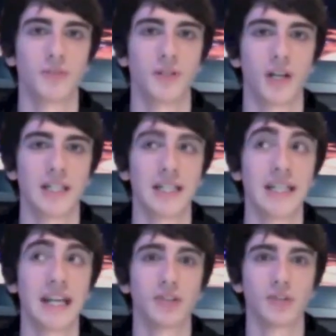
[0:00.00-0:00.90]
I didn't
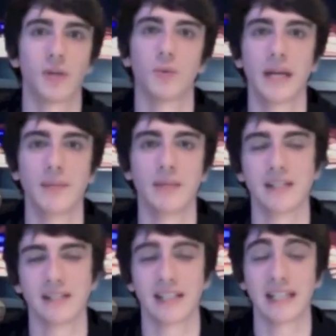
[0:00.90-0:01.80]
get it straight away
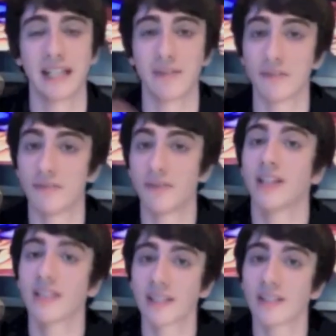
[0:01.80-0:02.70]
because I didn't have the
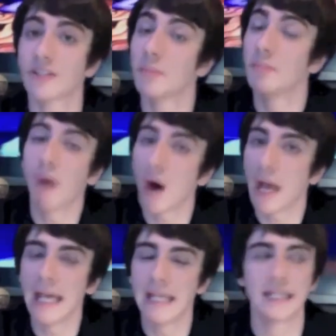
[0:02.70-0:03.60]
funds to
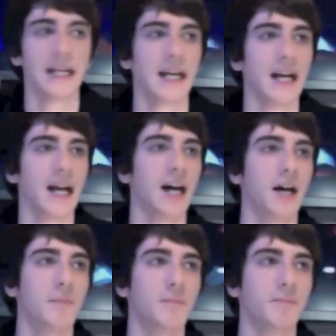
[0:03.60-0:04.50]
buy it,
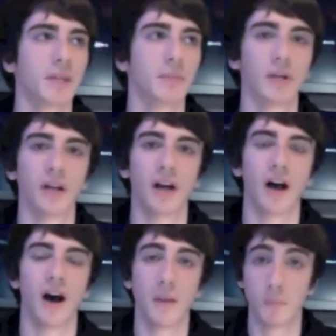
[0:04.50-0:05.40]
but
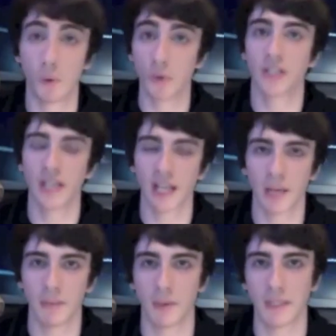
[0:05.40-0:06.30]
I bought it a
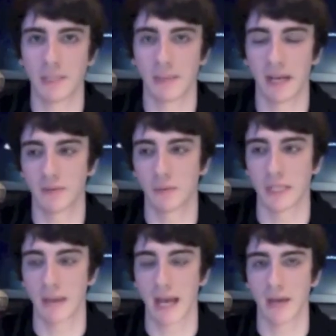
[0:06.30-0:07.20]
couple of weeks back for
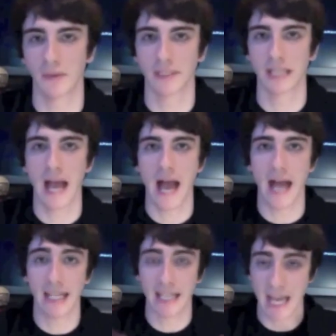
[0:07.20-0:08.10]
£20,
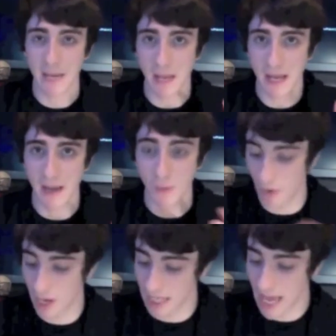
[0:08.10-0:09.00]
and it came in,
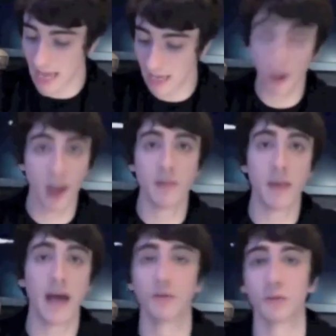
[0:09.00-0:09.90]
again like the
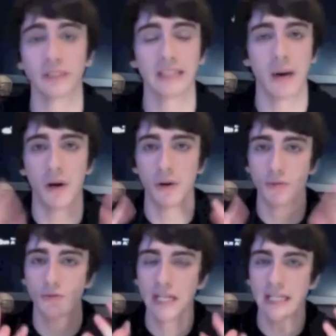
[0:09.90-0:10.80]
Pandoras Tower, a
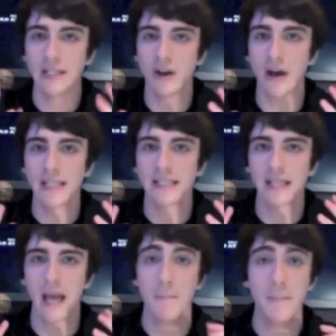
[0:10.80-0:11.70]
really
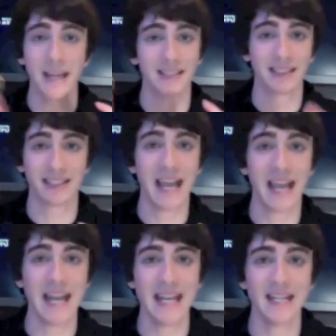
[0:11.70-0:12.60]
nice metal
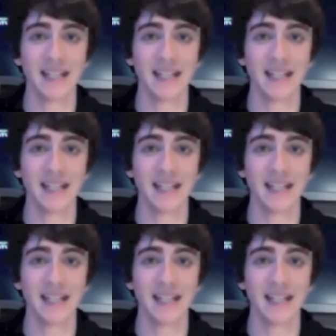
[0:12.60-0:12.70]
tin